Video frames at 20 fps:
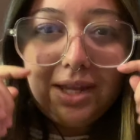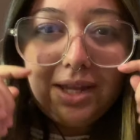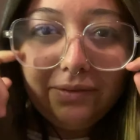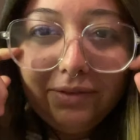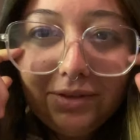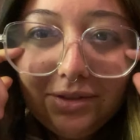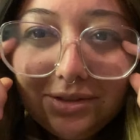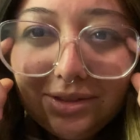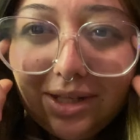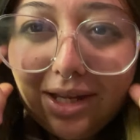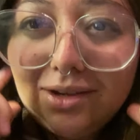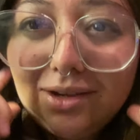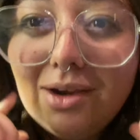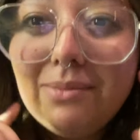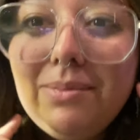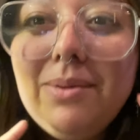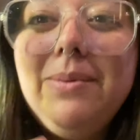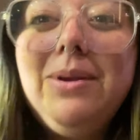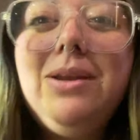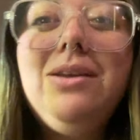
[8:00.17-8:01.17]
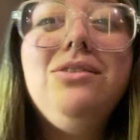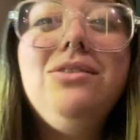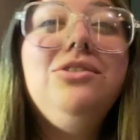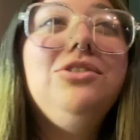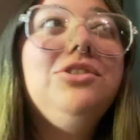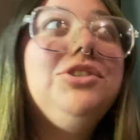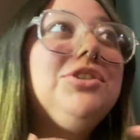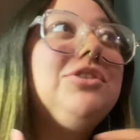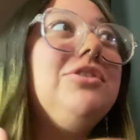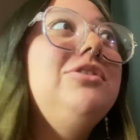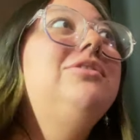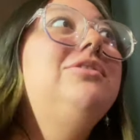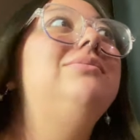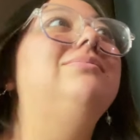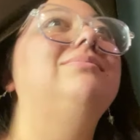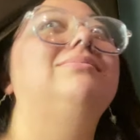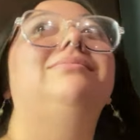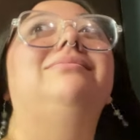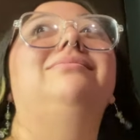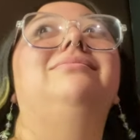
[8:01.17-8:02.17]
ever just get complimented on your shirt?
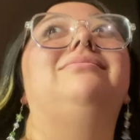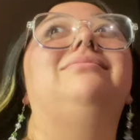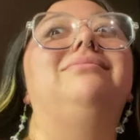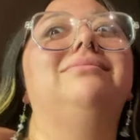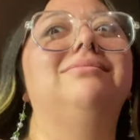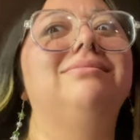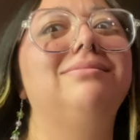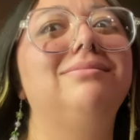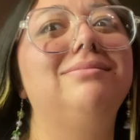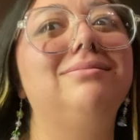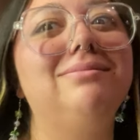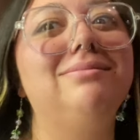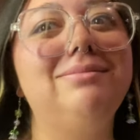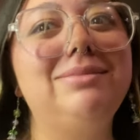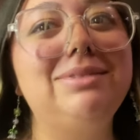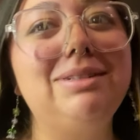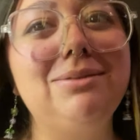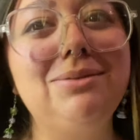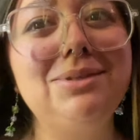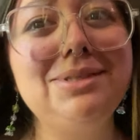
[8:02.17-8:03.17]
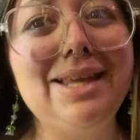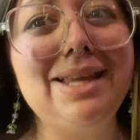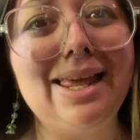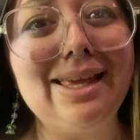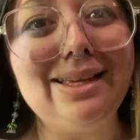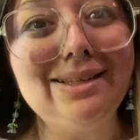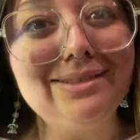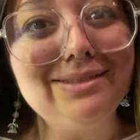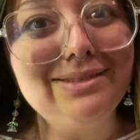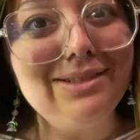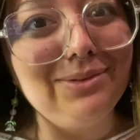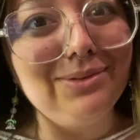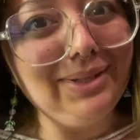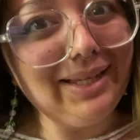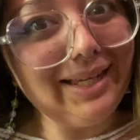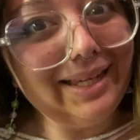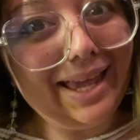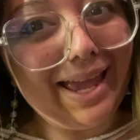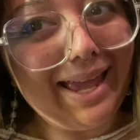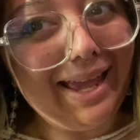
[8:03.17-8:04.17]
But it was like
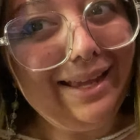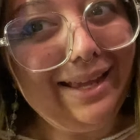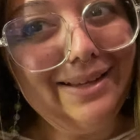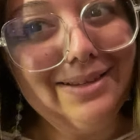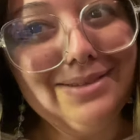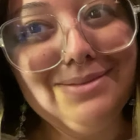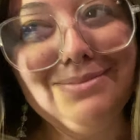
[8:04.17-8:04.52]
low-key gay.